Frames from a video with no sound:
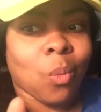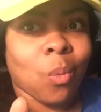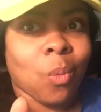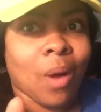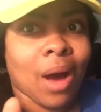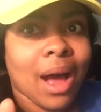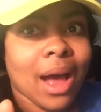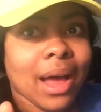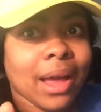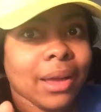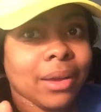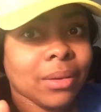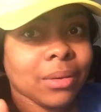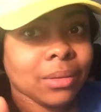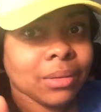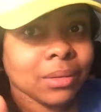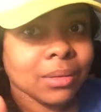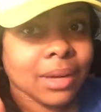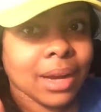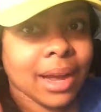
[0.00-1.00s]

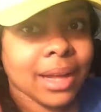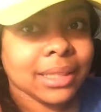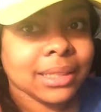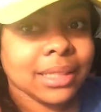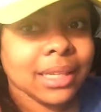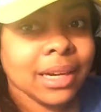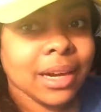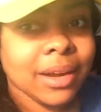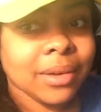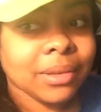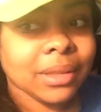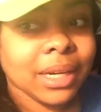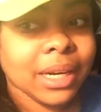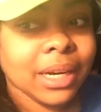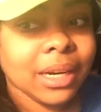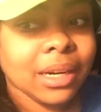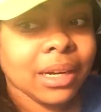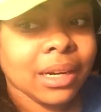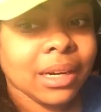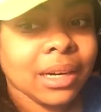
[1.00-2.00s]
wild content out
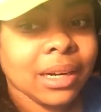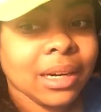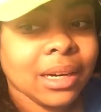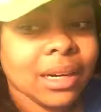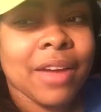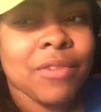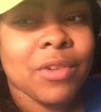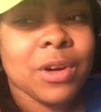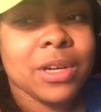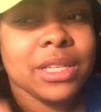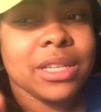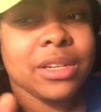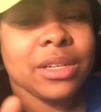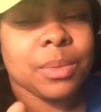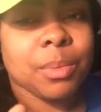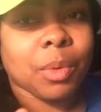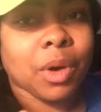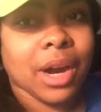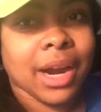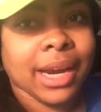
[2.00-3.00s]
there. Yeah, of course
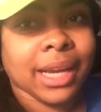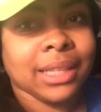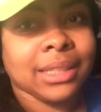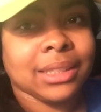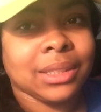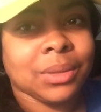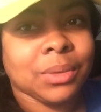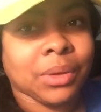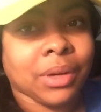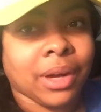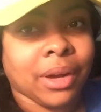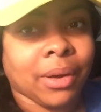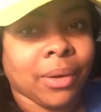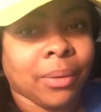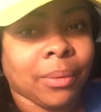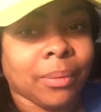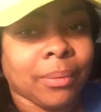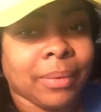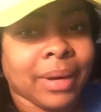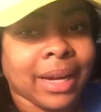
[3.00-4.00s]
there's pranks, you
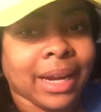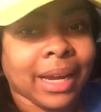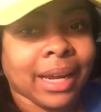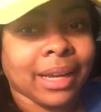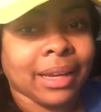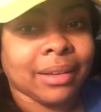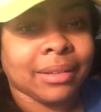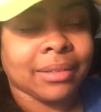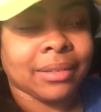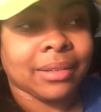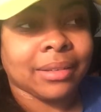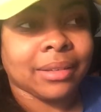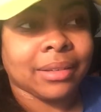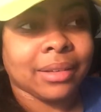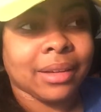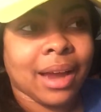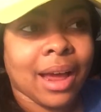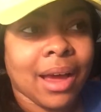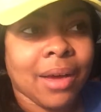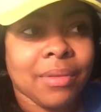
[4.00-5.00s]
know, Renee.
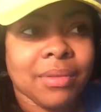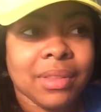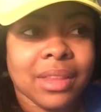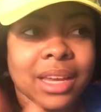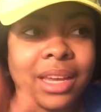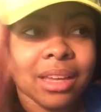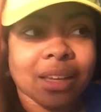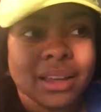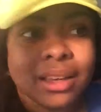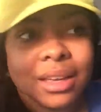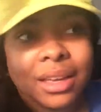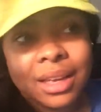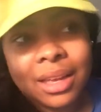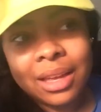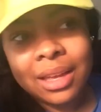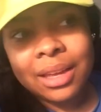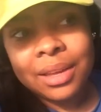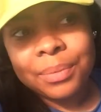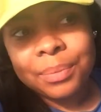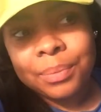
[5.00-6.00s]
I think
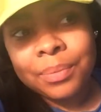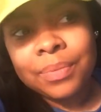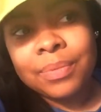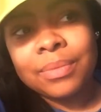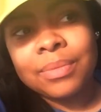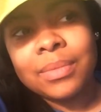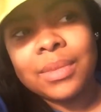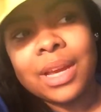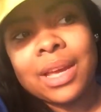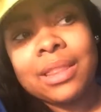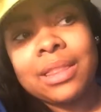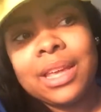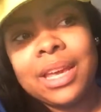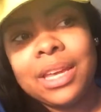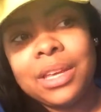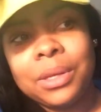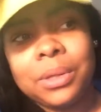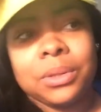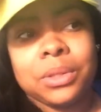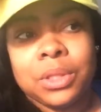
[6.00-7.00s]

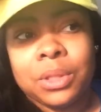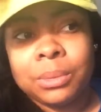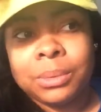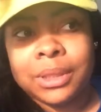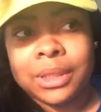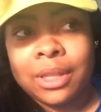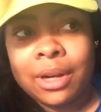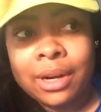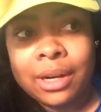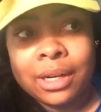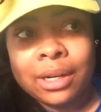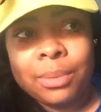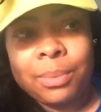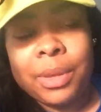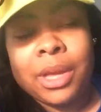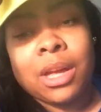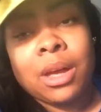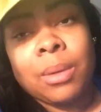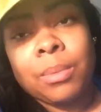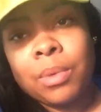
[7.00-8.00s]
YouTube's starting to
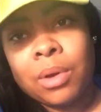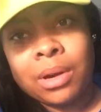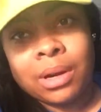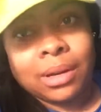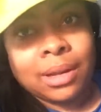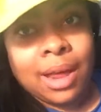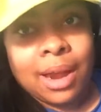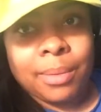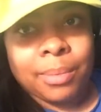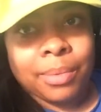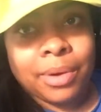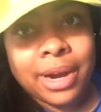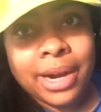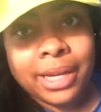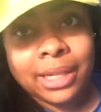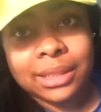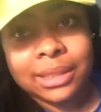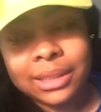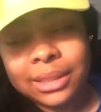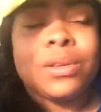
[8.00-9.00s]
pick up on a lot of
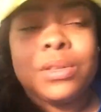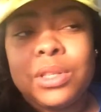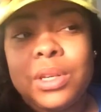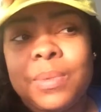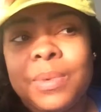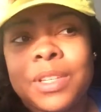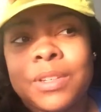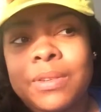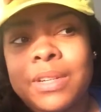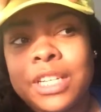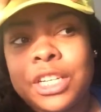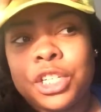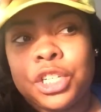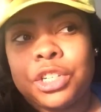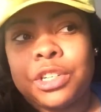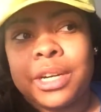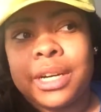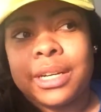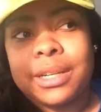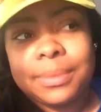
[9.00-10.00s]
pranks. YouTube is really
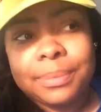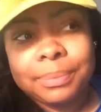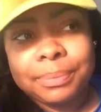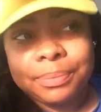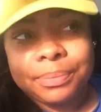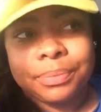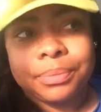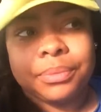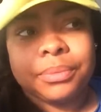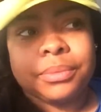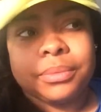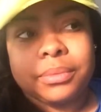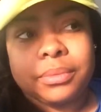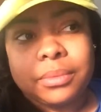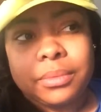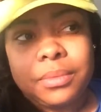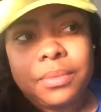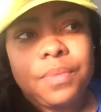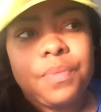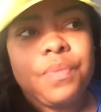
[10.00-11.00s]
strict.
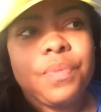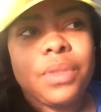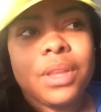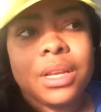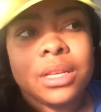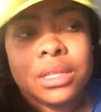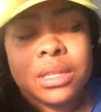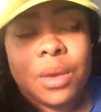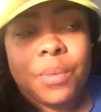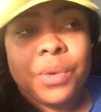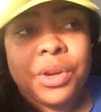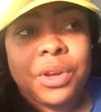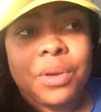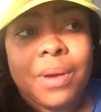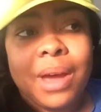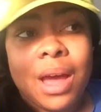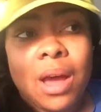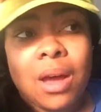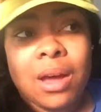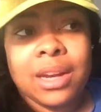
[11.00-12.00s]
So when you
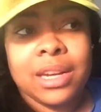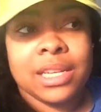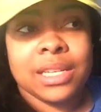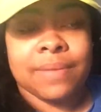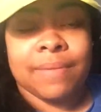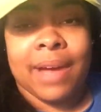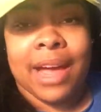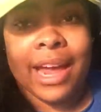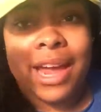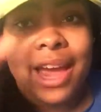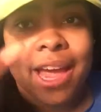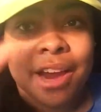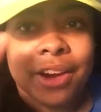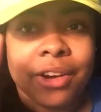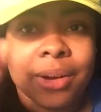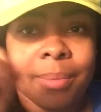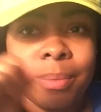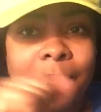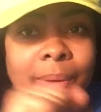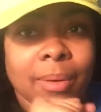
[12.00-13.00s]
got all these
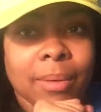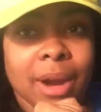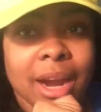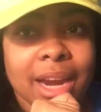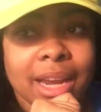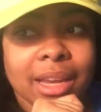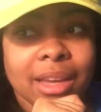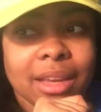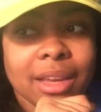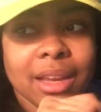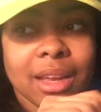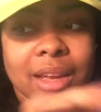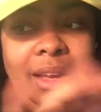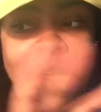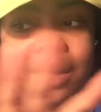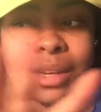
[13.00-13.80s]
Viagra prank,